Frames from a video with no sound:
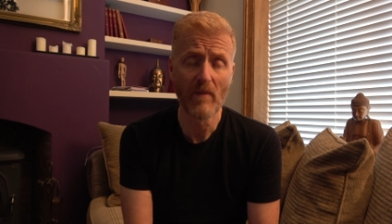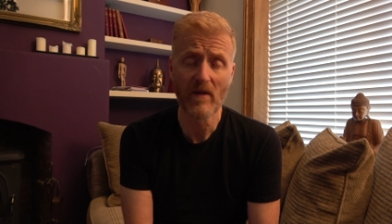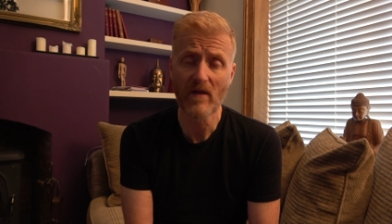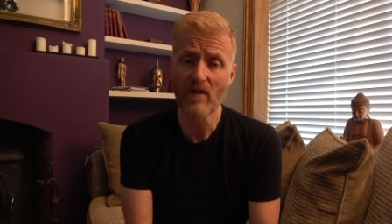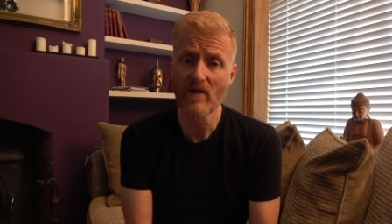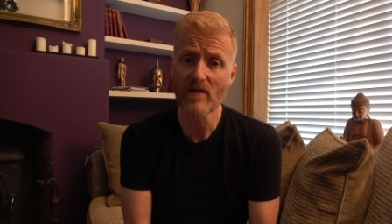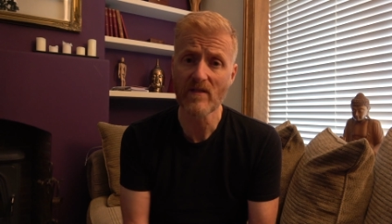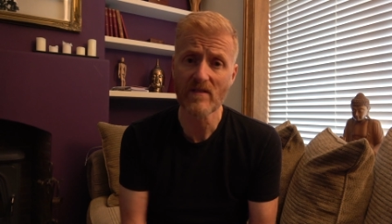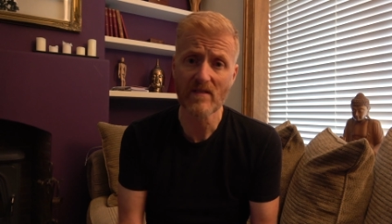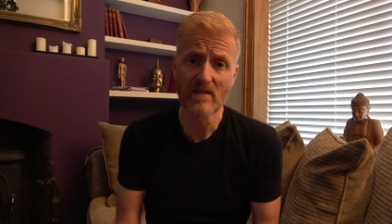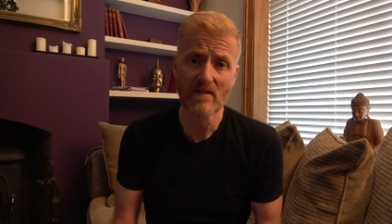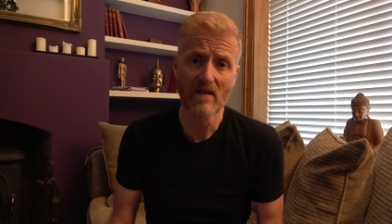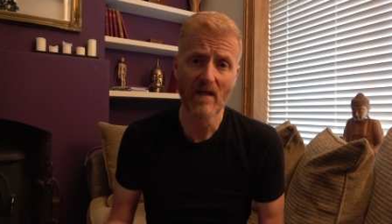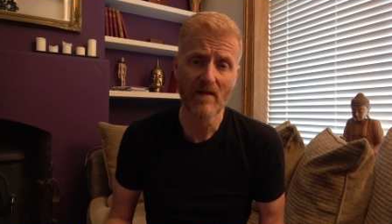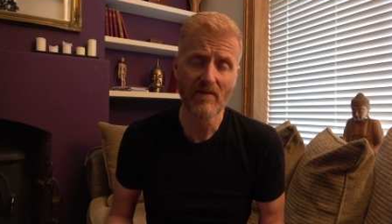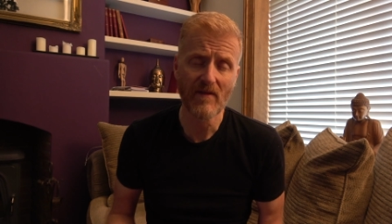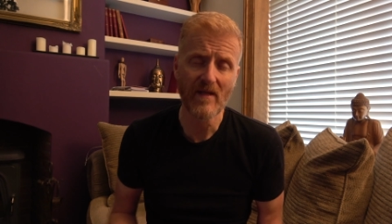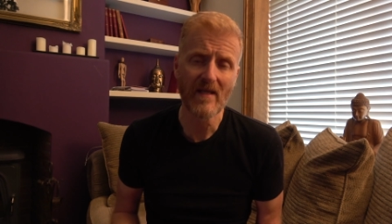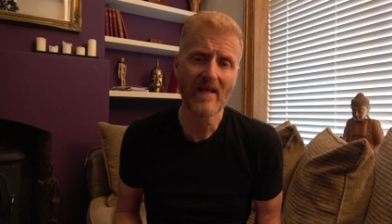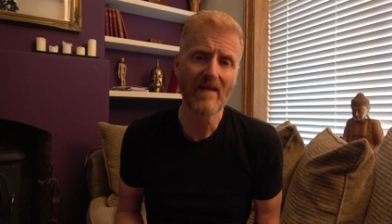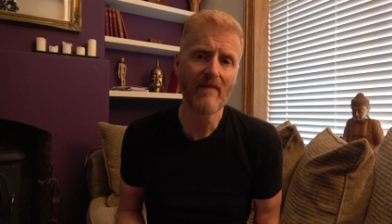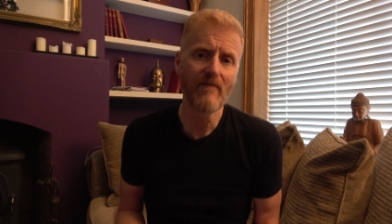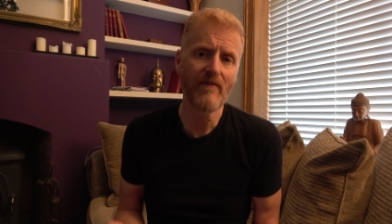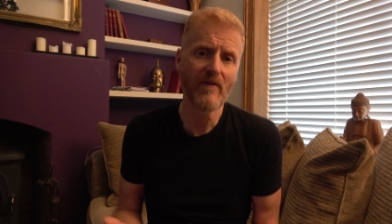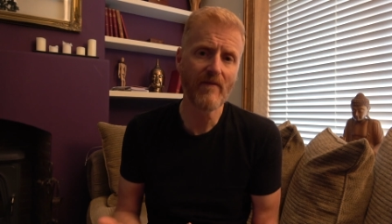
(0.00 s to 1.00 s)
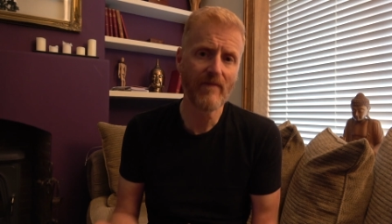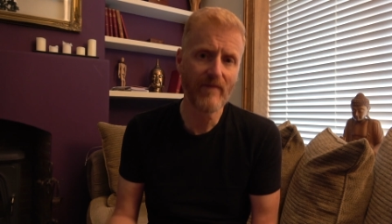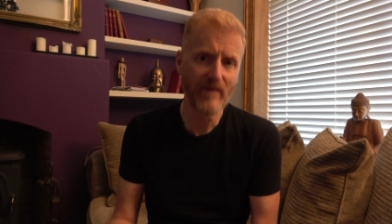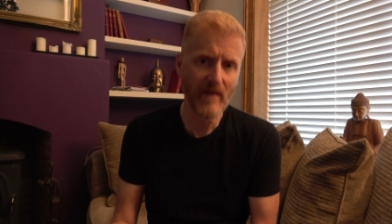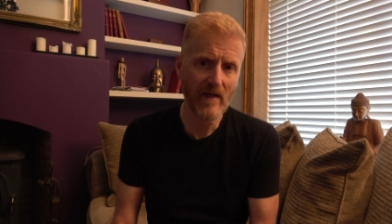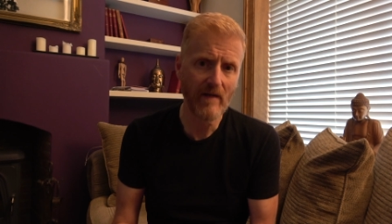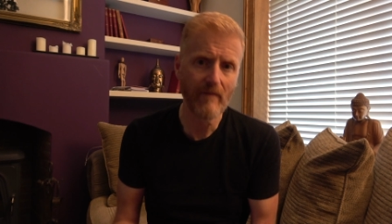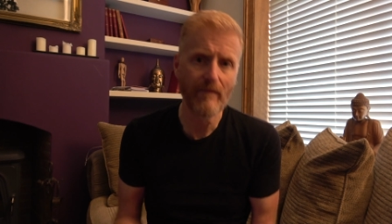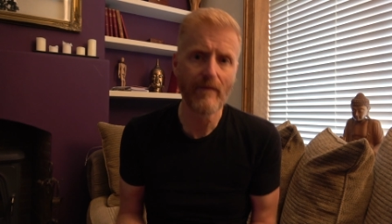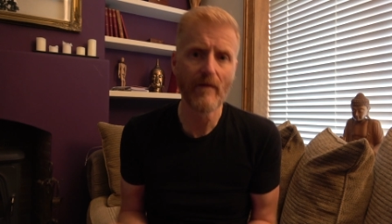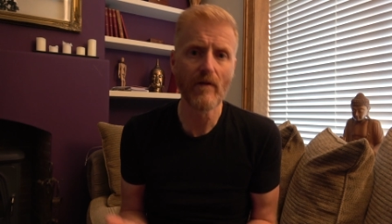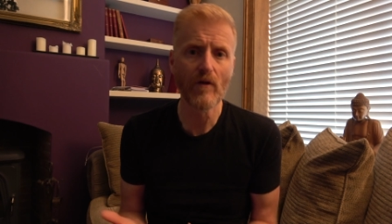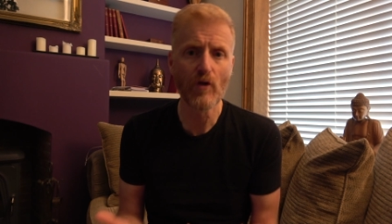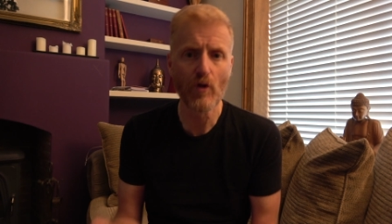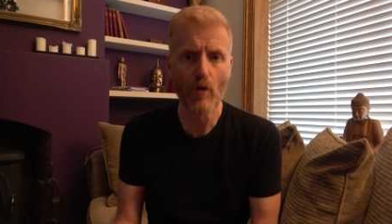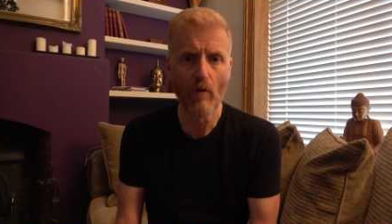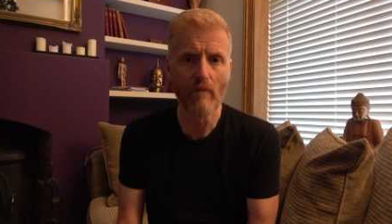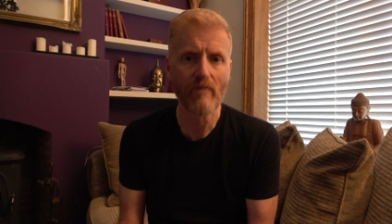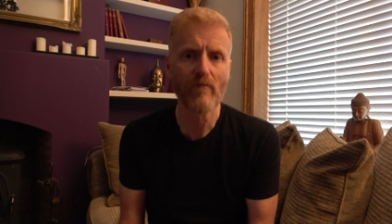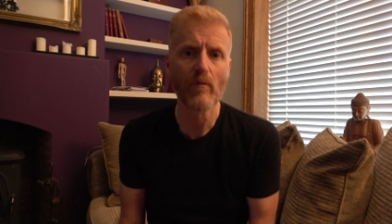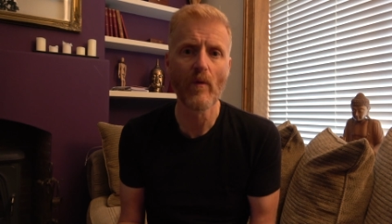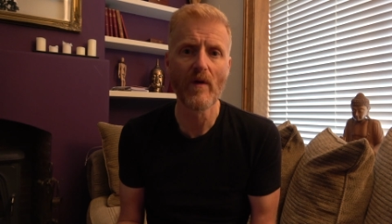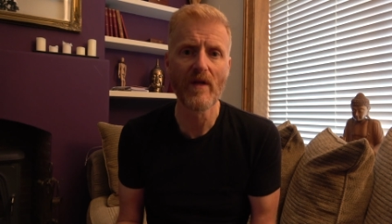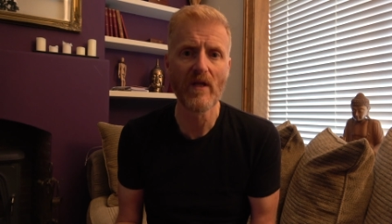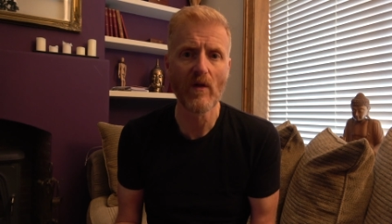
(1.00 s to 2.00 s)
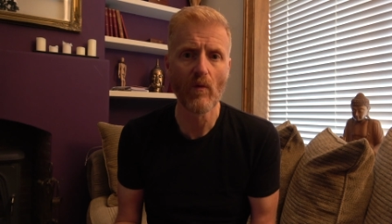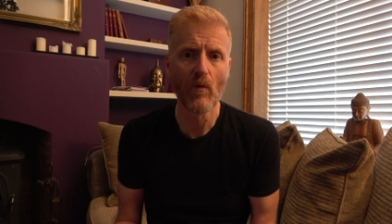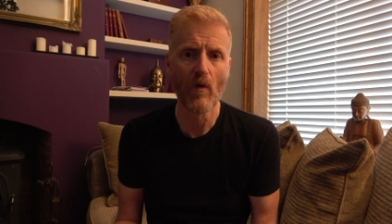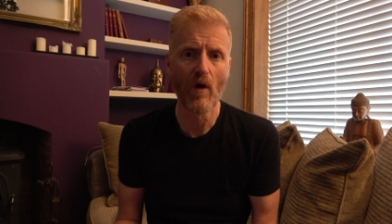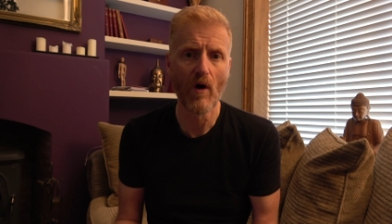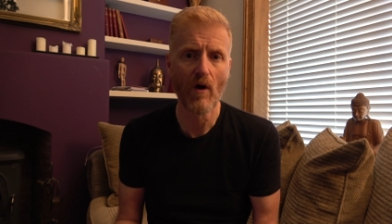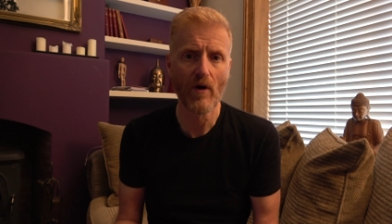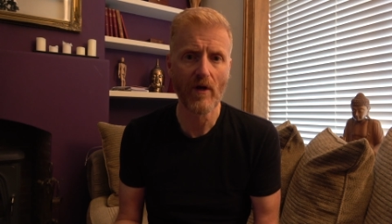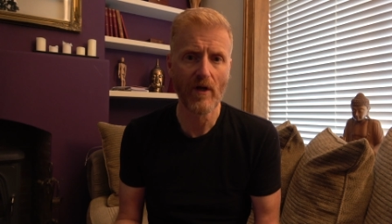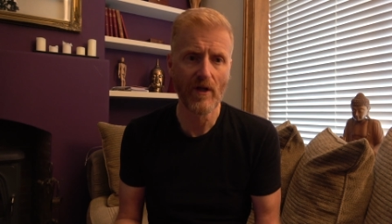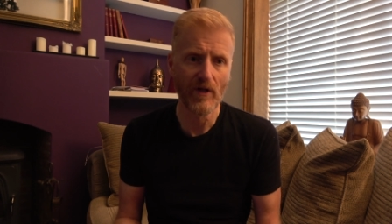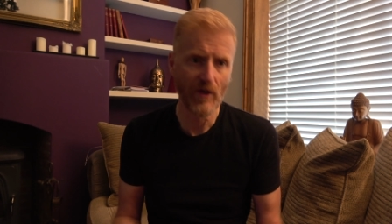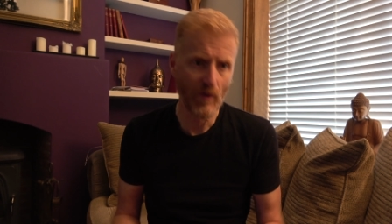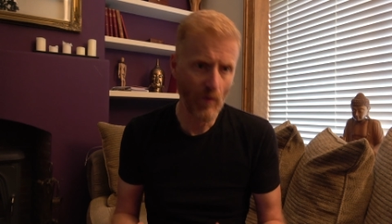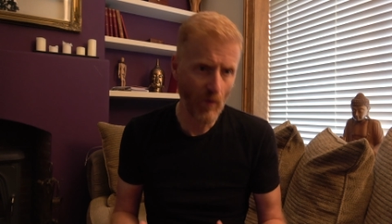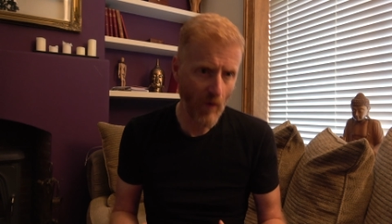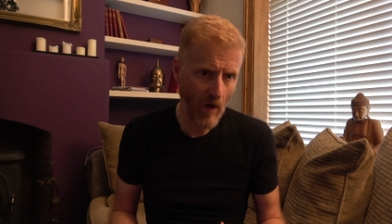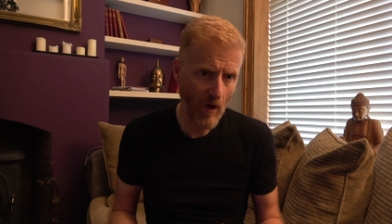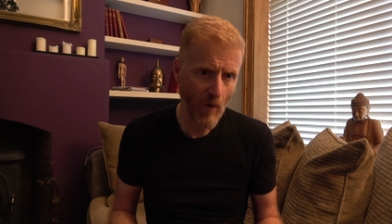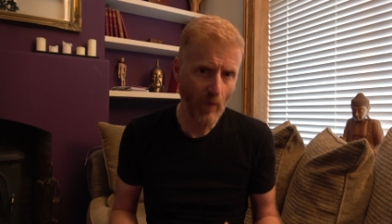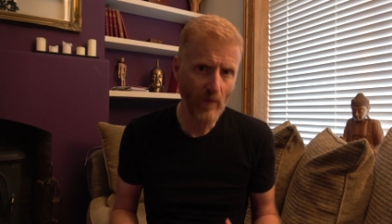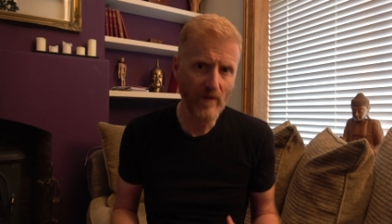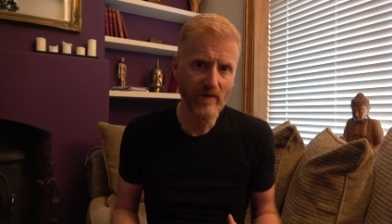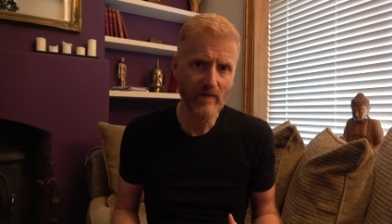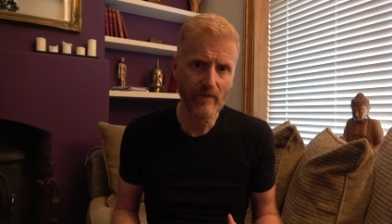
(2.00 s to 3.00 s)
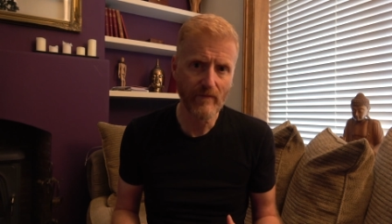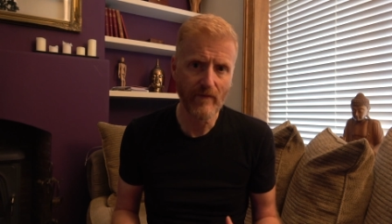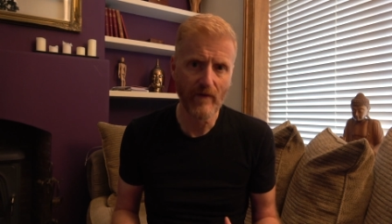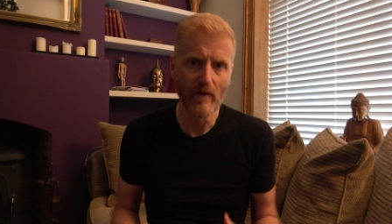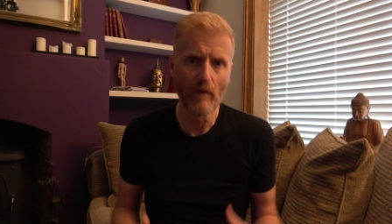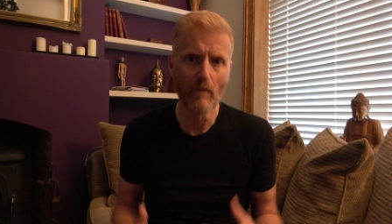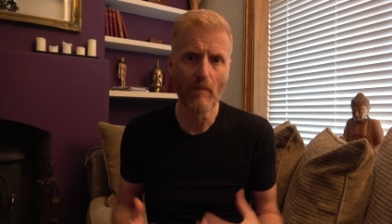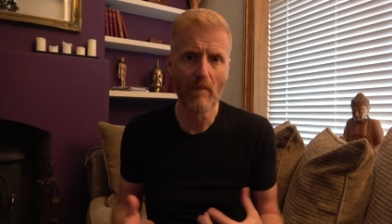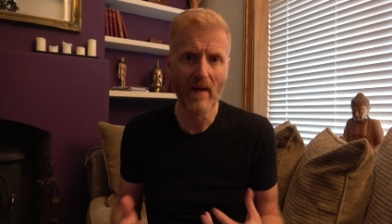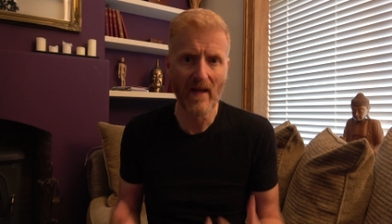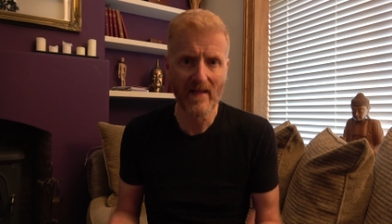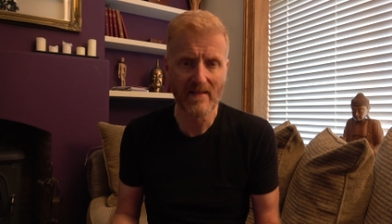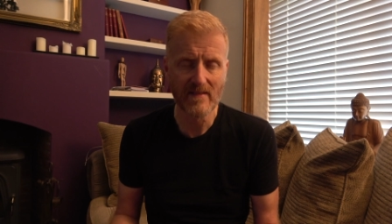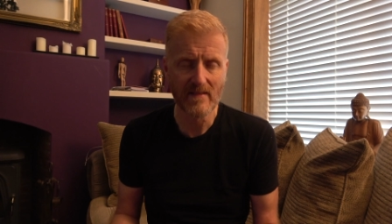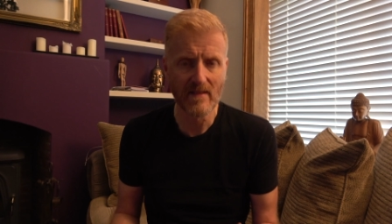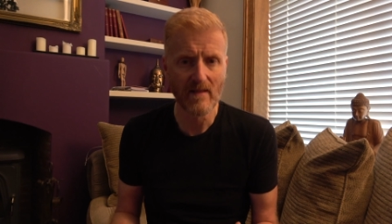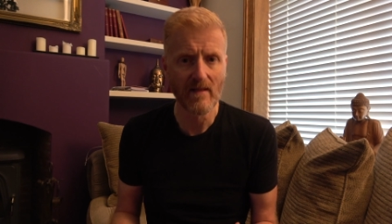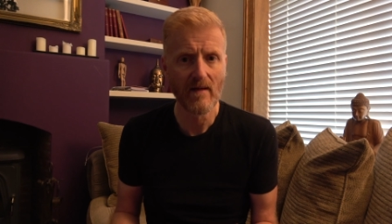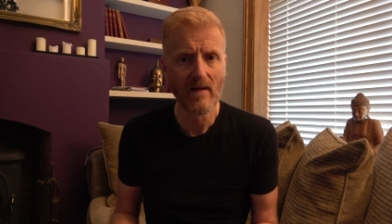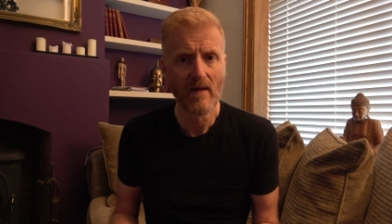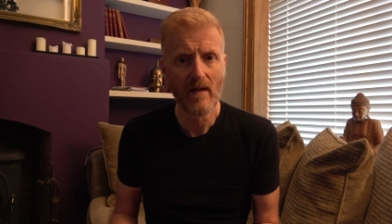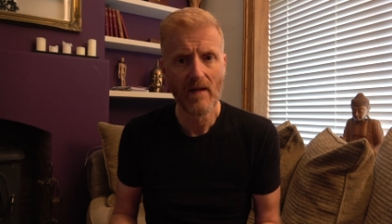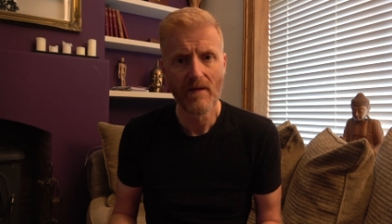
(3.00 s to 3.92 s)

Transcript: because I think if your feet feel comfortable when you're walking, you always feel better.